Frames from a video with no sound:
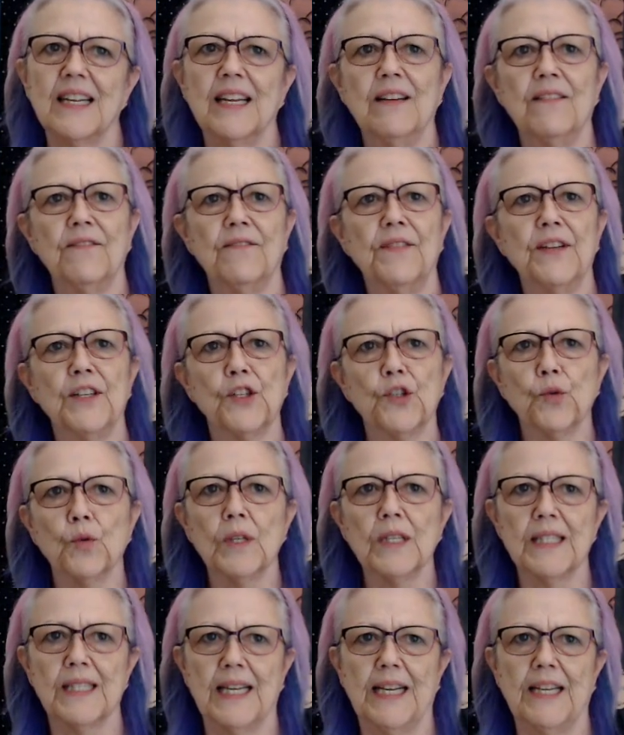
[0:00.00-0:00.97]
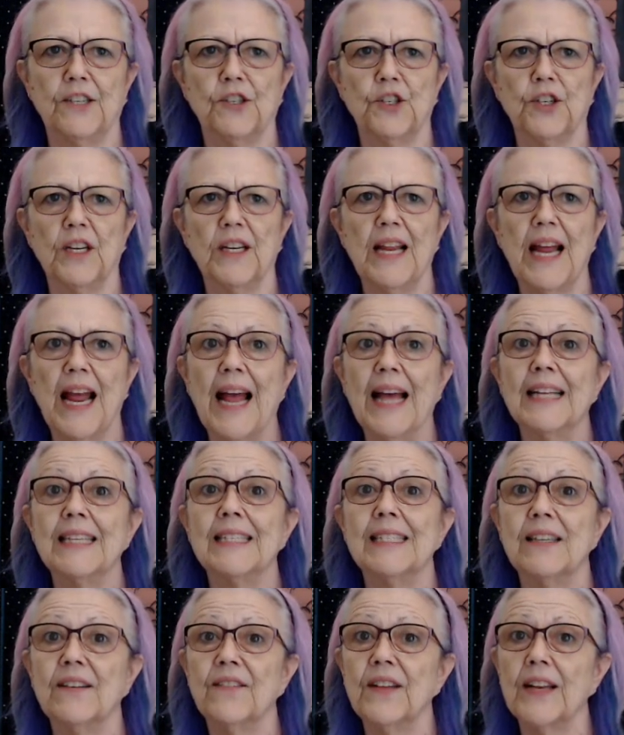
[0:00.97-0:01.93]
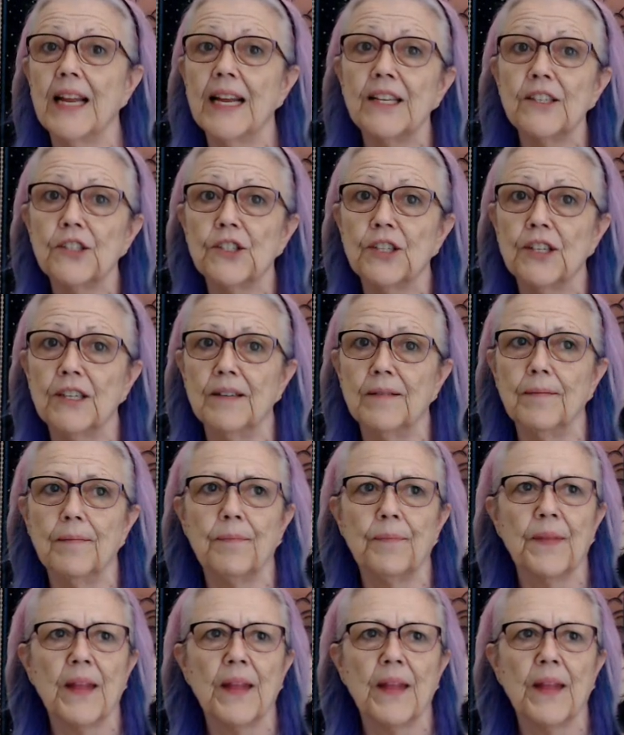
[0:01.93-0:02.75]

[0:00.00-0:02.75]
in visualization and divination.